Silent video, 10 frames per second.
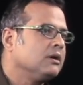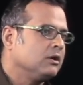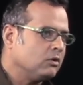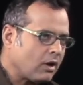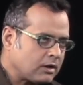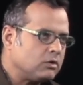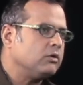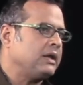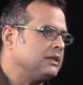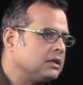not
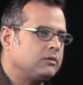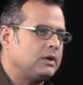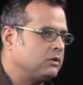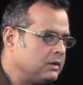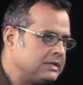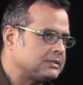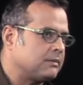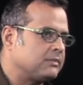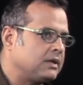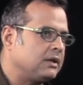knowing that we're doing
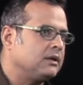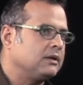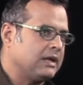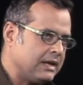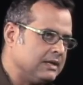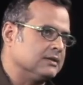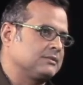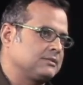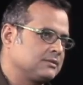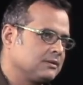something hideous.